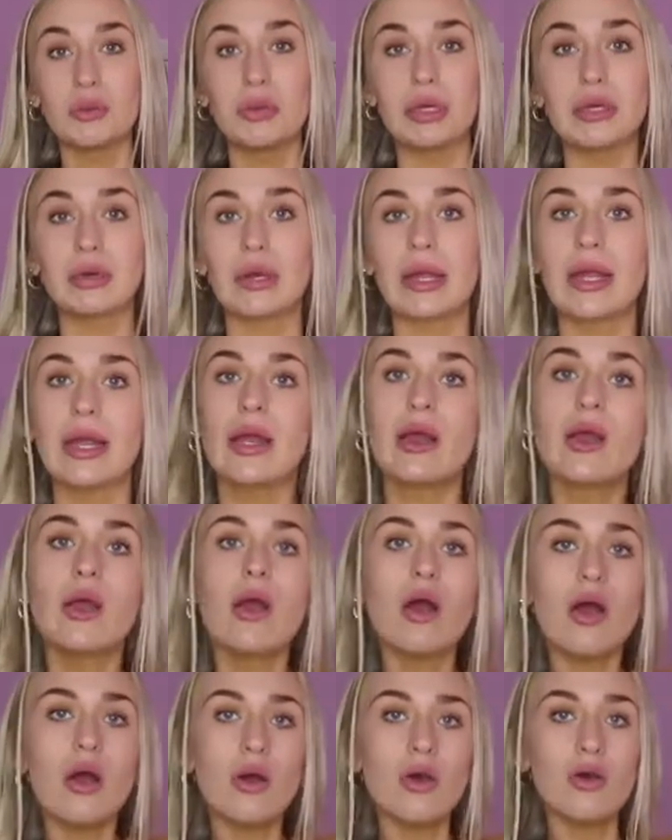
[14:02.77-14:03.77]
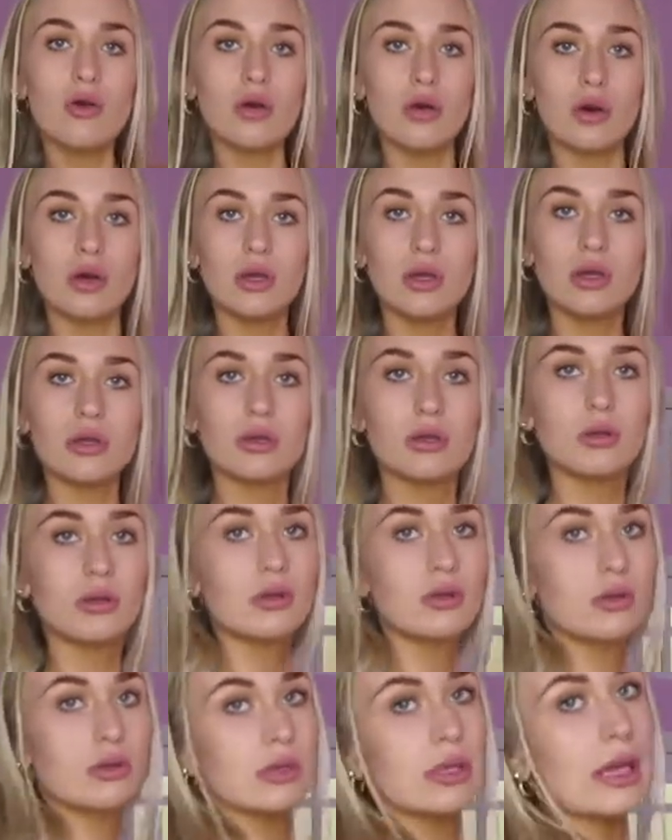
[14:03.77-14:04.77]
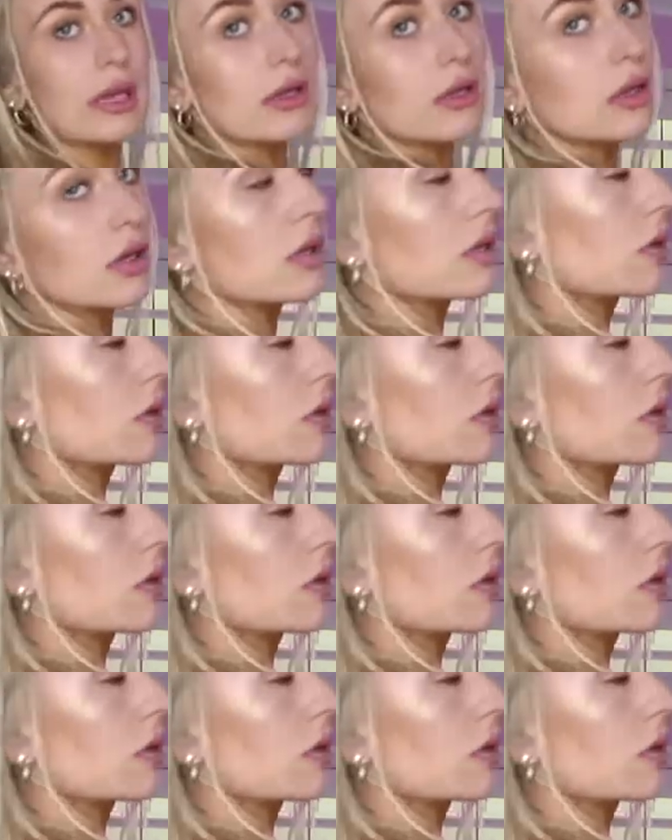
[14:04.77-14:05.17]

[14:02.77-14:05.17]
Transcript: be great. Or like